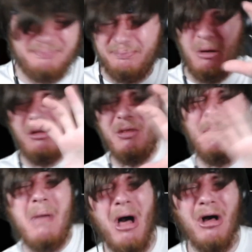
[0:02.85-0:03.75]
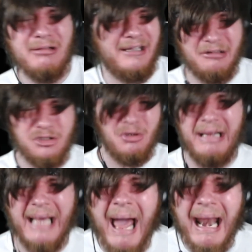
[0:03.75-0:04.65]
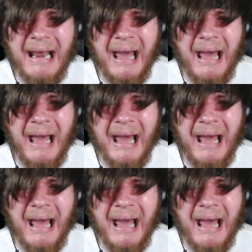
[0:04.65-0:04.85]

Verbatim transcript: pour the milk and drink it?